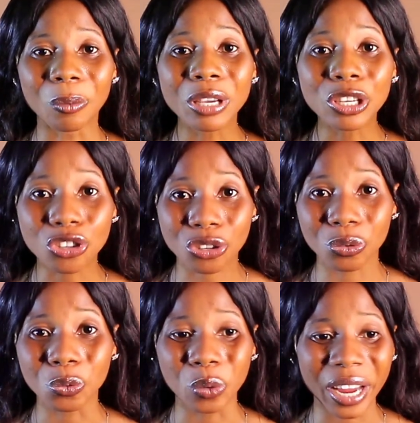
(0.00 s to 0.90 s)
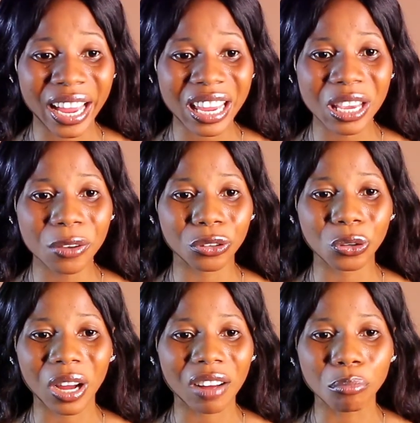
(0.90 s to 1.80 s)
issue, where if you
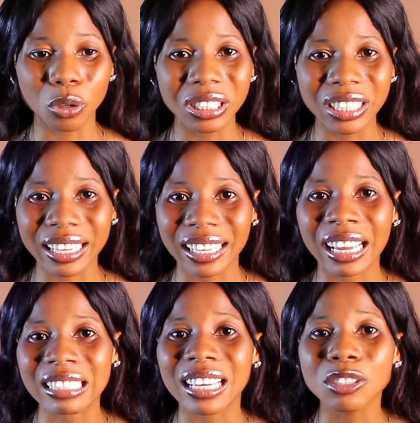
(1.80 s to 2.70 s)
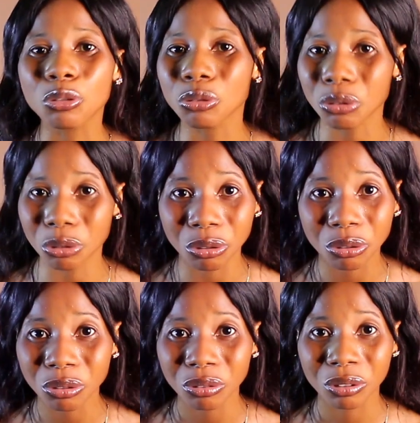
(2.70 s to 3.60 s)
don't have money, they can't attend to you.
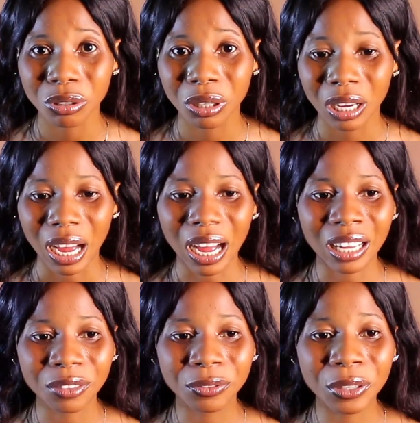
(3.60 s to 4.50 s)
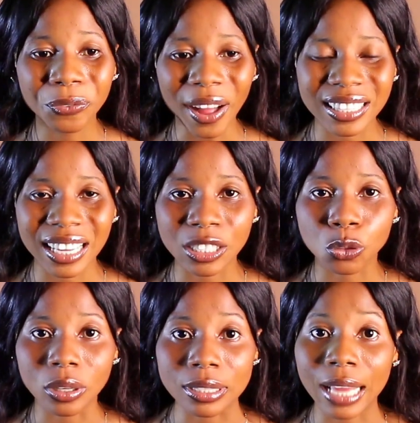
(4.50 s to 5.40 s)
And the fact that it
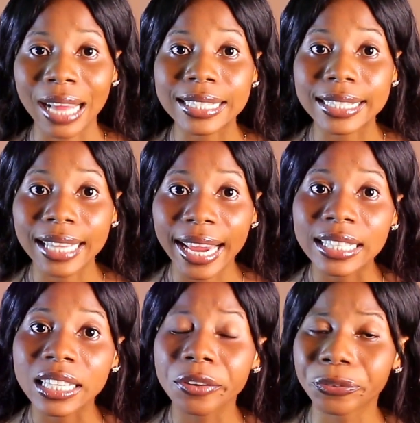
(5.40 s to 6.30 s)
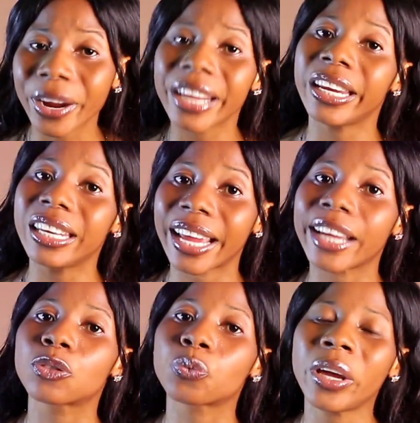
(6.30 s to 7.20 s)
was at night, a Friday
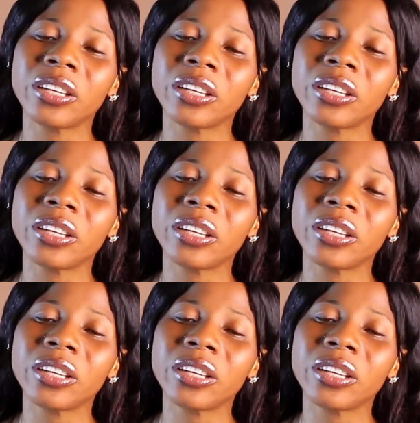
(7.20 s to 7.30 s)
night, where